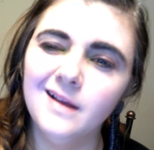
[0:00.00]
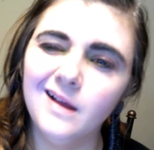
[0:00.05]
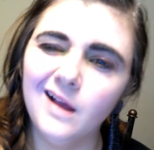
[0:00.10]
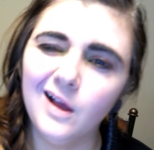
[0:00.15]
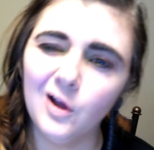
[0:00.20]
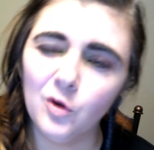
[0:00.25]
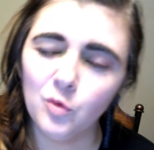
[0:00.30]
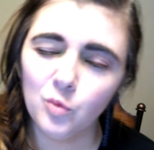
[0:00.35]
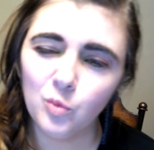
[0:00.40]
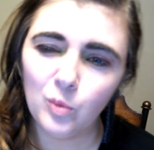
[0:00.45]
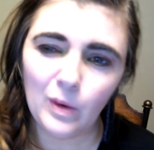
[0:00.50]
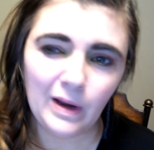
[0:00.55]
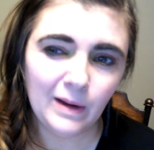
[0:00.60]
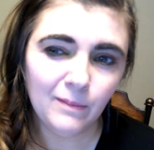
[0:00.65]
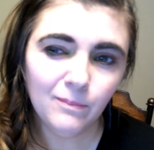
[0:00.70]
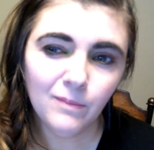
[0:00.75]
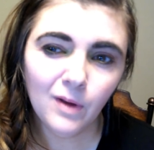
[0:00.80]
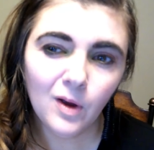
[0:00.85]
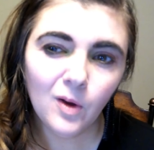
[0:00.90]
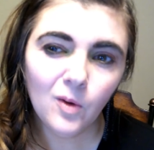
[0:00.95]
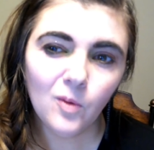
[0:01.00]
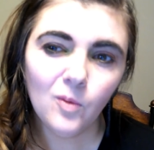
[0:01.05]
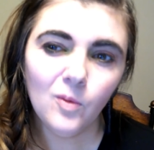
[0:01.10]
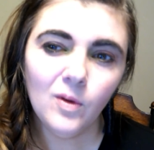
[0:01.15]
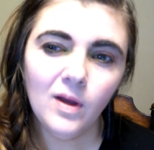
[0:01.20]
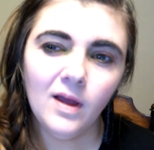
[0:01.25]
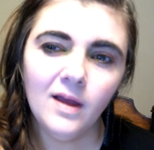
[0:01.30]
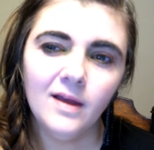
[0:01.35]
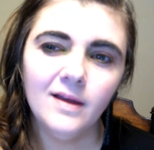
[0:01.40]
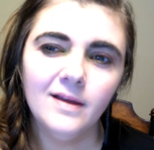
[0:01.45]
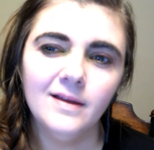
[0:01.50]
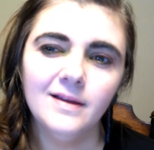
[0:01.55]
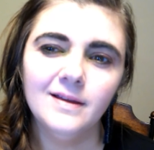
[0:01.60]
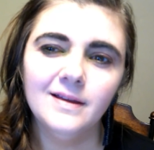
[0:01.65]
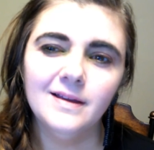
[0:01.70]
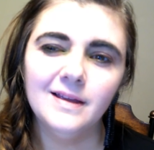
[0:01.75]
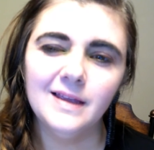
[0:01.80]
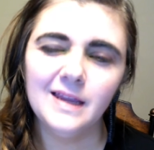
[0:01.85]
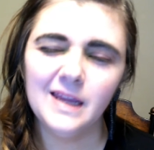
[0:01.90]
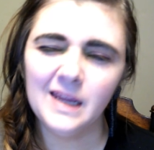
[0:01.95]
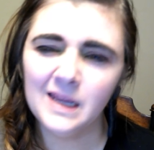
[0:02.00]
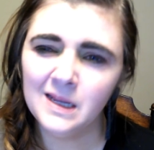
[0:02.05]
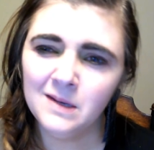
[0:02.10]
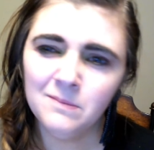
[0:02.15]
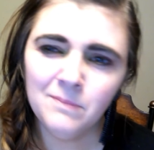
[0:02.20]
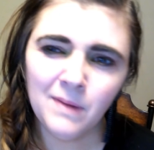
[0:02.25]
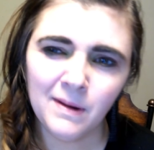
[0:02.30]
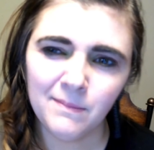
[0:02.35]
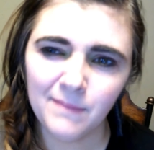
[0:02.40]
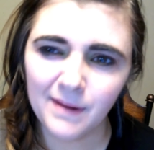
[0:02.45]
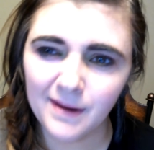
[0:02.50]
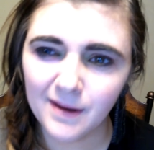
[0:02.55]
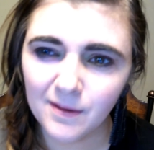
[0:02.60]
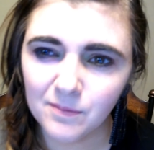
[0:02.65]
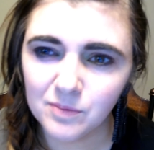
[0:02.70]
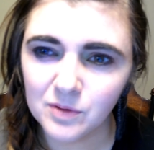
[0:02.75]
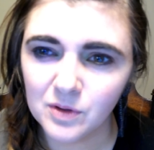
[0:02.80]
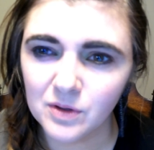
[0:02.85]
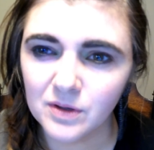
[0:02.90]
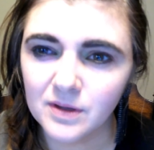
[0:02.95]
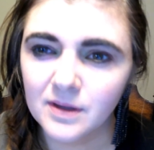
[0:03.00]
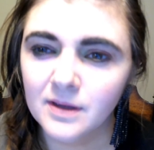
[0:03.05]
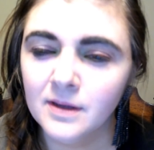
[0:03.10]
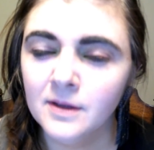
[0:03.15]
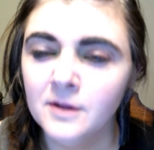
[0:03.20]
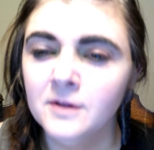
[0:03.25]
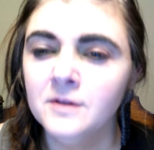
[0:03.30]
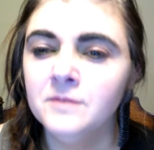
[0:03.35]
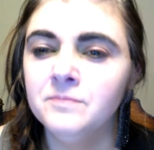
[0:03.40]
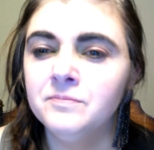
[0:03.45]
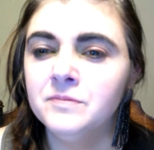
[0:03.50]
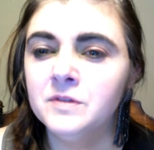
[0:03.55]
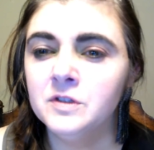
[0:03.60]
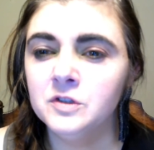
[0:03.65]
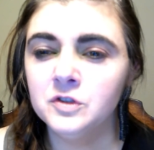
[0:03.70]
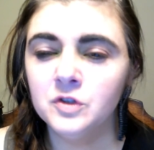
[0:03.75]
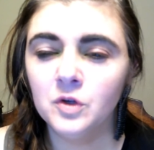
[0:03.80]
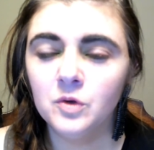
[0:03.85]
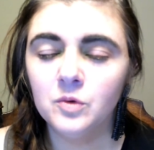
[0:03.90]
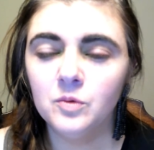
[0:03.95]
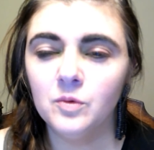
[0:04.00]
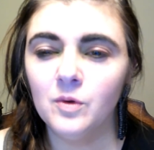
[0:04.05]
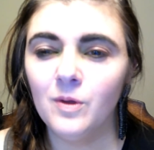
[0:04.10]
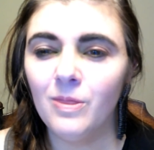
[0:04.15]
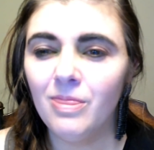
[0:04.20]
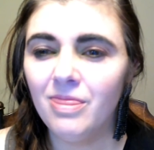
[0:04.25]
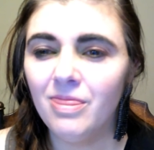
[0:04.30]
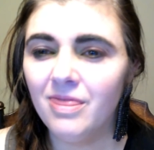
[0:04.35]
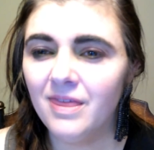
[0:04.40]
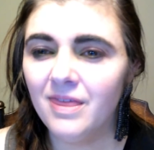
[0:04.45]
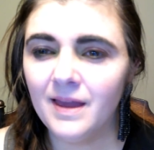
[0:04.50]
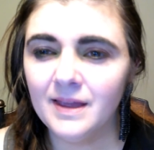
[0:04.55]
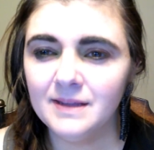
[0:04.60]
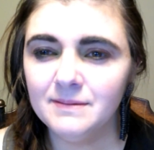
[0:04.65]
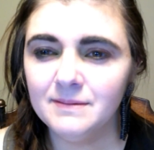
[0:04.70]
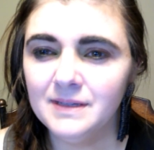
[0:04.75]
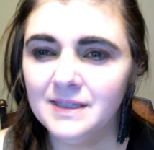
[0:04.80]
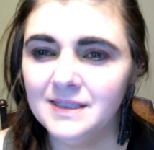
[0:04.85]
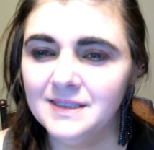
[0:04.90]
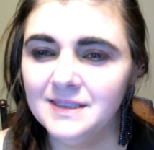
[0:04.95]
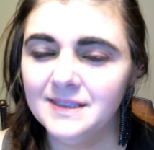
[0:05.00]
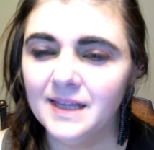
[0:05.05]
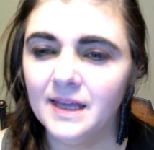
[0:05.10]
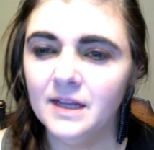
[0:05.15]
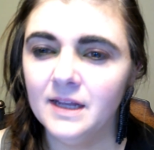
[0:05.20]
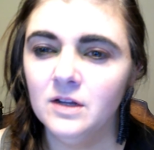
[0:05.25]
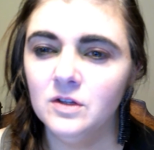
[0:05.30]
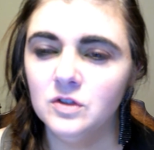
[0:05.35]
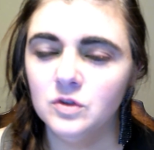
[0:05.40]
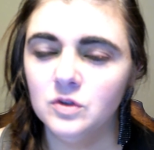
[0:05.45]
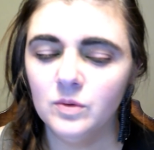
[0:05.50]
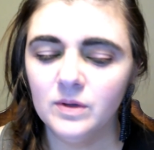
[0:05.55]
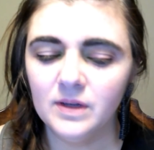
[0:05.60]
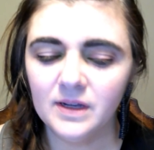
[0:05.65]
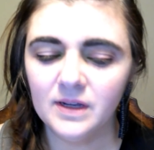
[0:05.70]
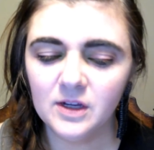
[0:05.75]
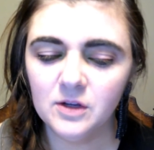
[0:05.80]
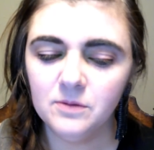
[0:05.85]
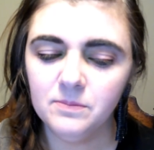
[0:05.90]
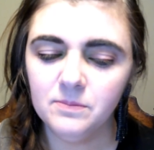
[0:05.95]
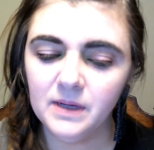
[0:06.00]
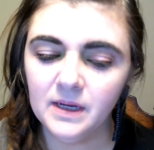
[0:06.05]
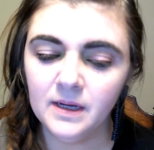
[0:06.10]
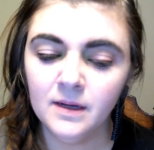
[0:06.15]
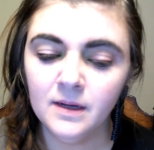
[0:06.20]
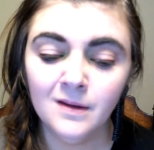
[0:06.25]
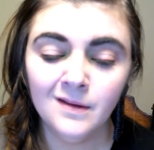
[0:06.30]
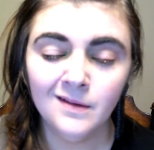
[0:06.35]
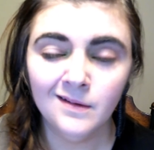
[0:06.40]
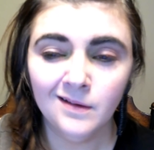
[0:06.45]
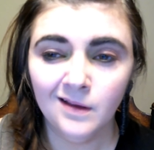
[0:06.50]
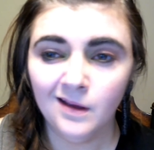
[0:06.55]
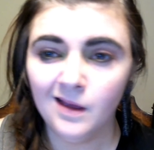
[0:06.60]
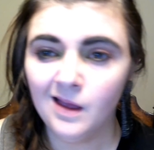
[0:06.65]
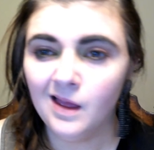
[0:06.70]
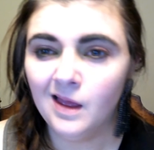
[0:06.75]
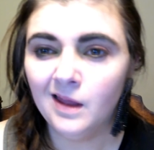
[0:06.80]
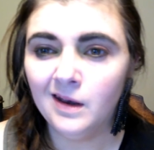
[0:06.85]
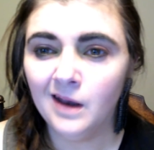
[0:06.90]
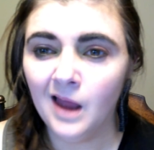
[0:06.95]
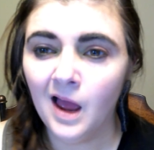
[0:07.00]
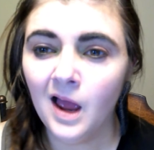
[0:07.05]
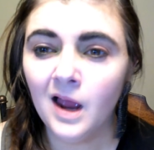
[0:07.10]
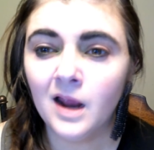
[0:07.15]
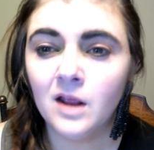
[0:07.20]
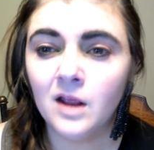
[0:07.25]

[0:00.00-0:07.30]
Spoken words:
a rainbow in my makeup look. So that being said, so it could be an eye